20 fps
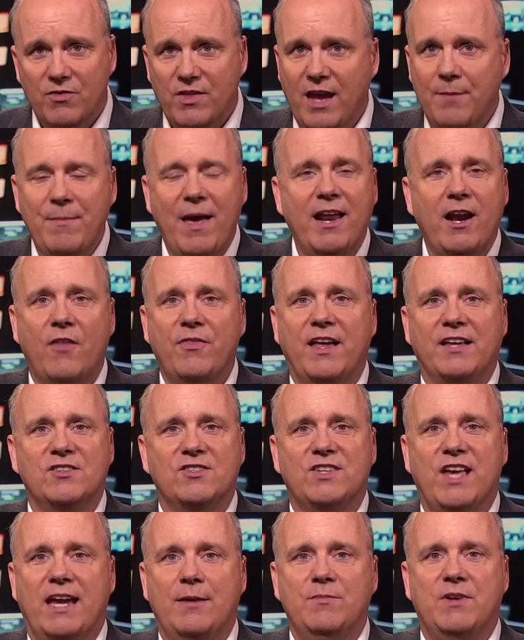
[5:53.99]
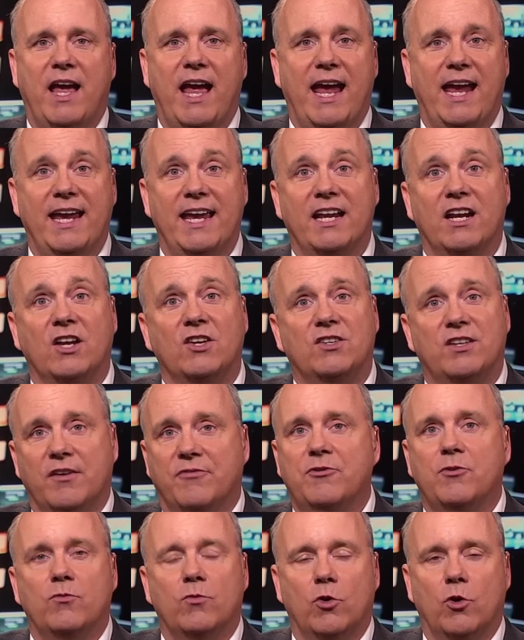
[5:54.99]
they met on that same day in a
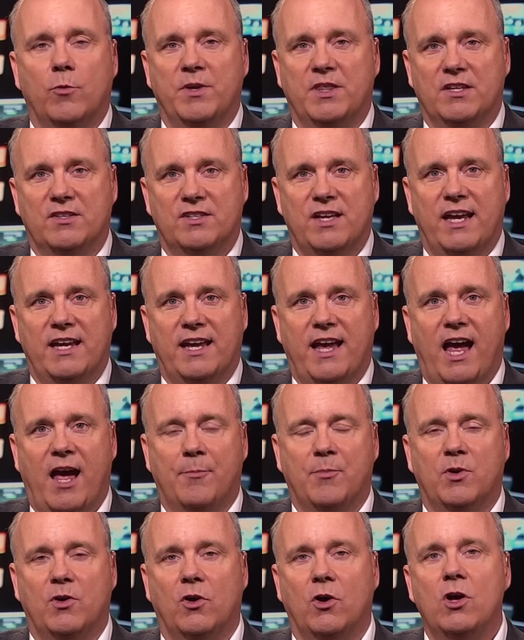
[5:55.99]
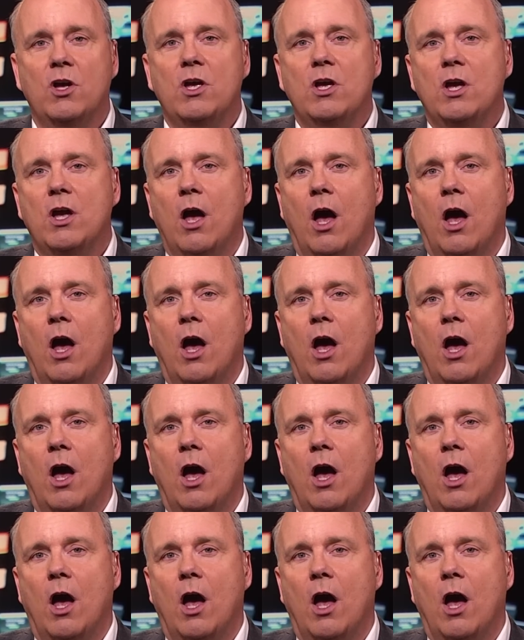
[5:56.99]
different room in the state capitol,